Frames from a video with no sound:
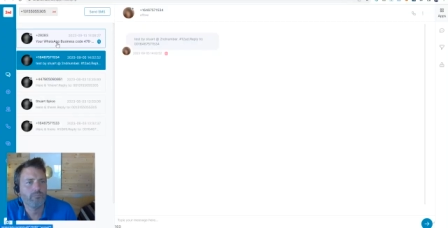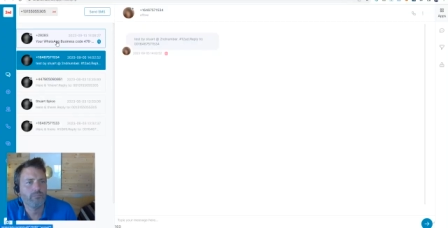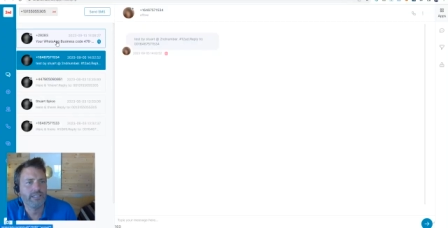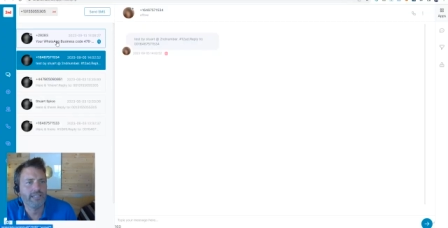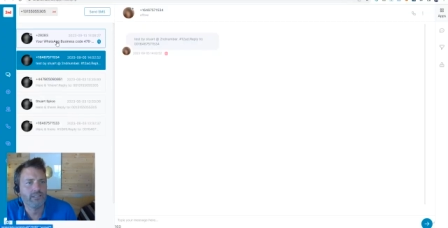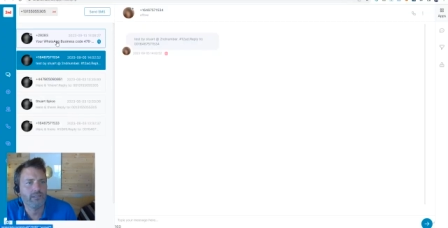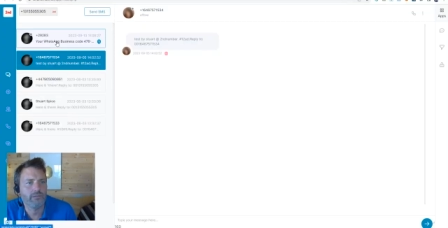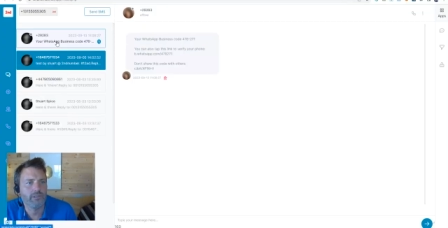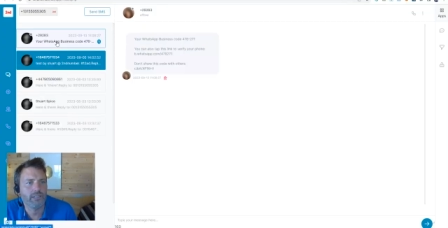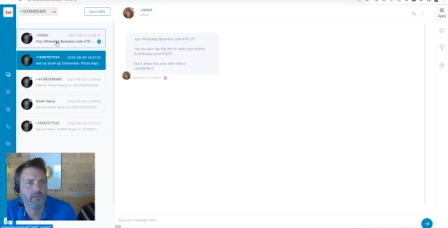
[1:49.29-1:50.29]
Yes, there
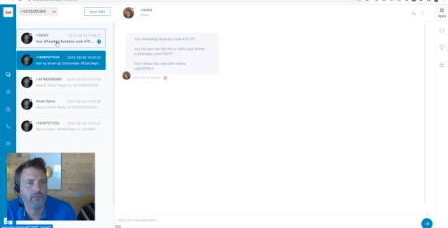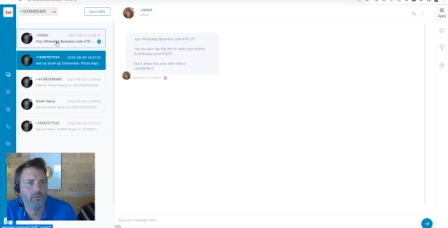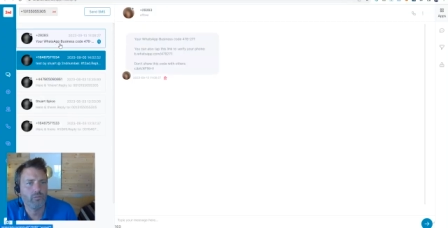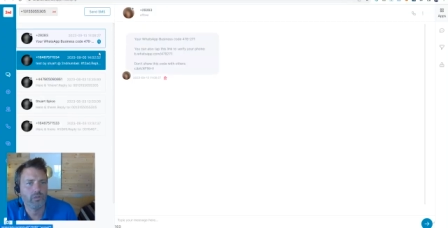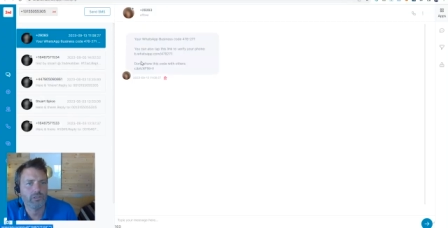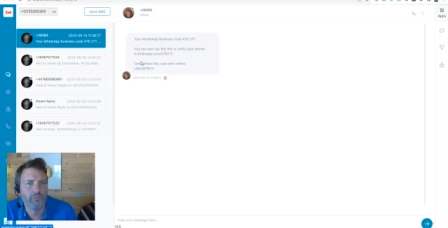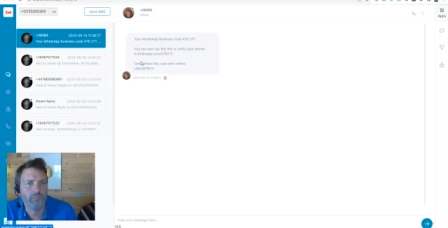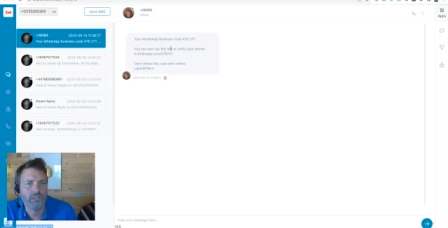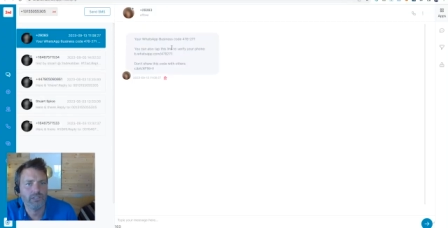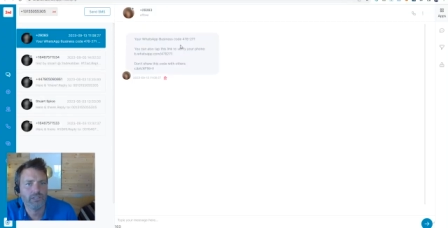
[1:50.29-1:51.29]
we go. Your WhatsApp
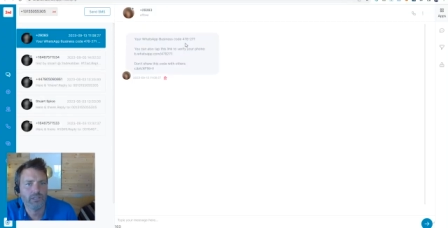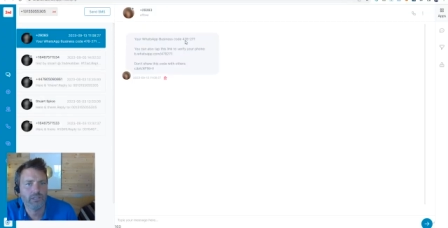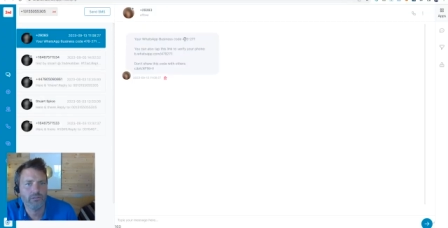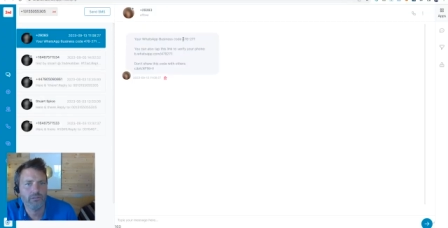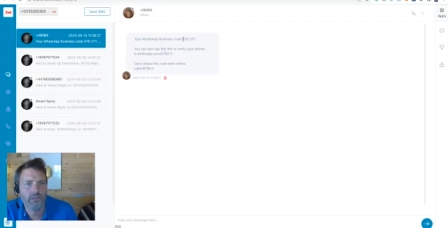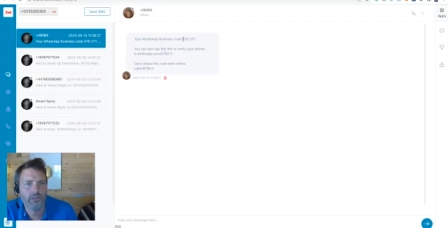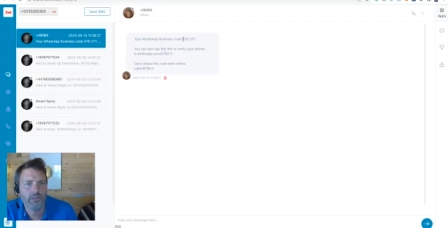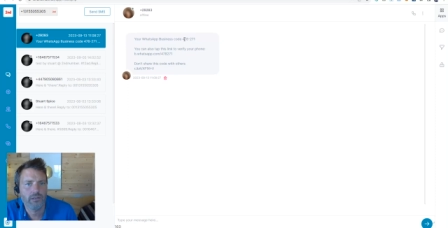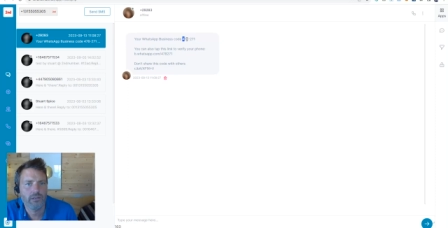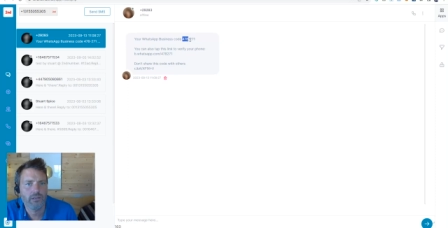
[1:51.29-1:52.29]
business code.
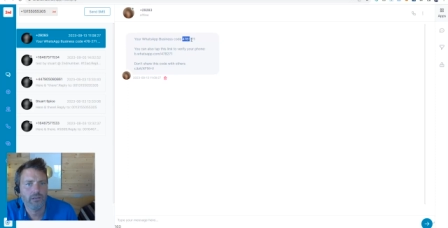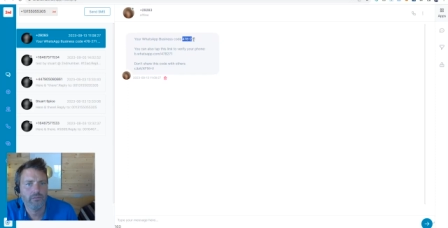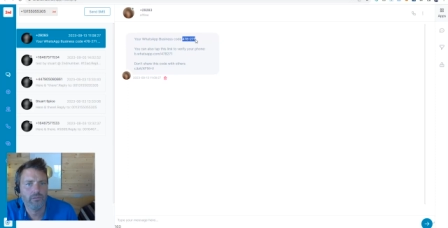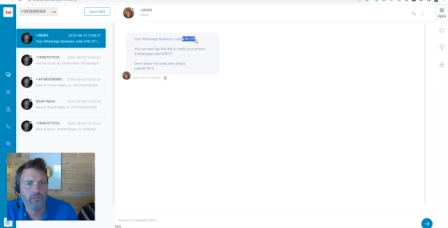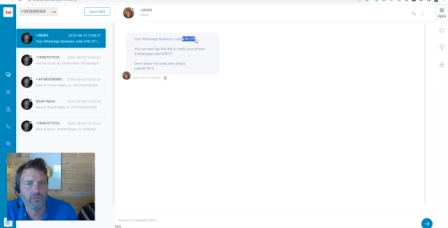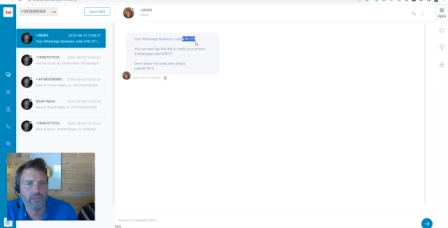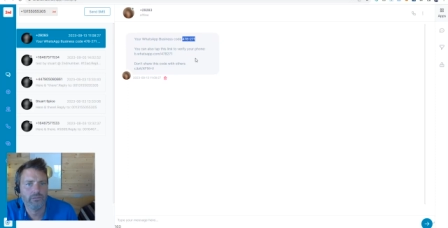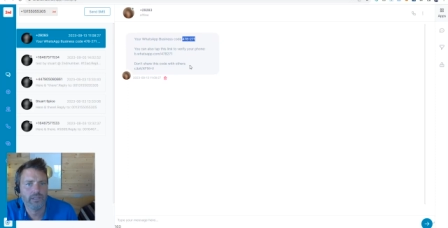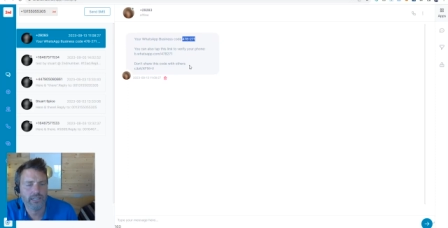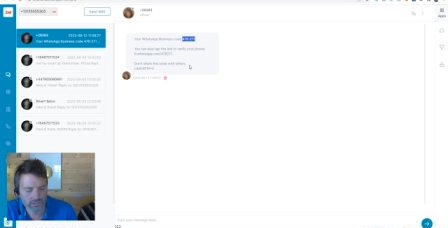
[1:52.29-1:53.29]

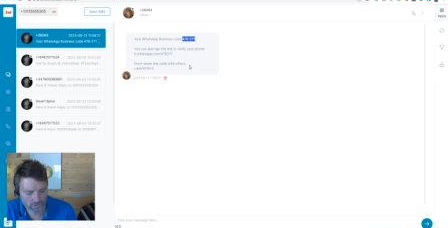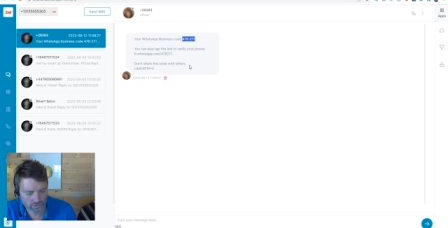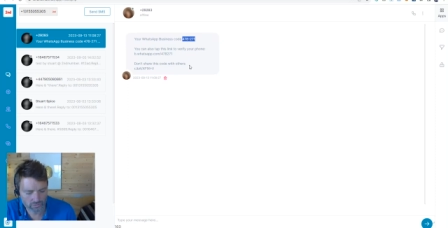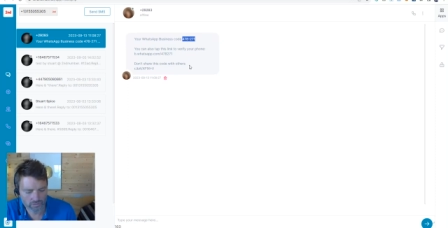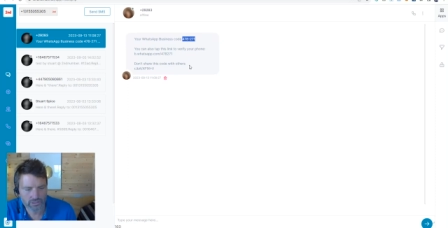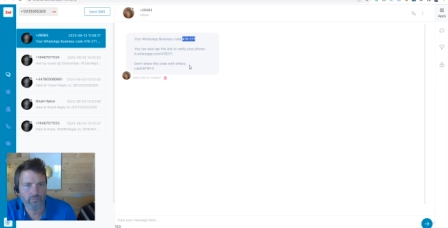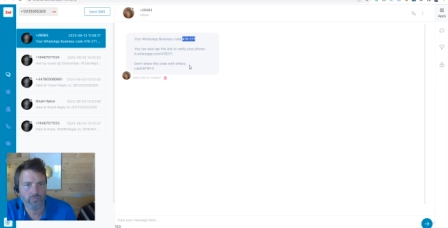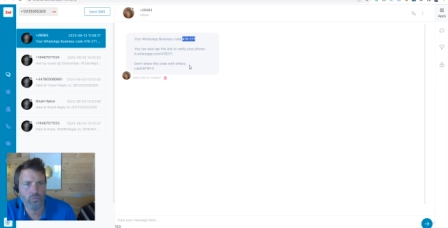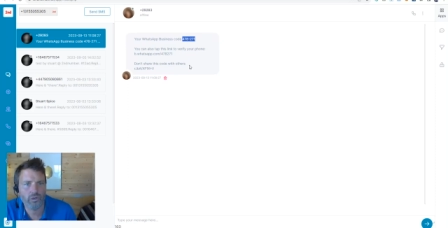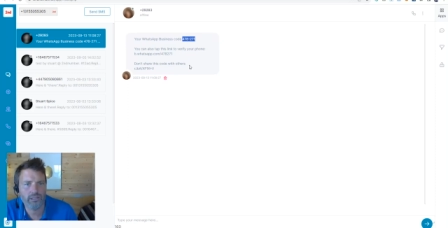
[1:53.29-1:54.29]

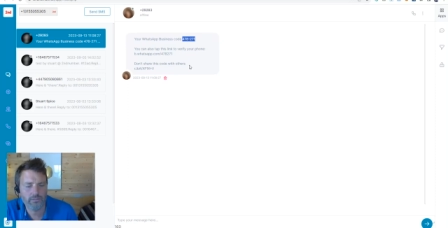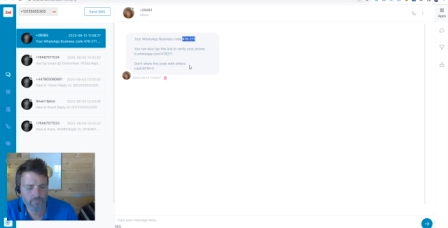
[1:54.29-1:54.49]
478271.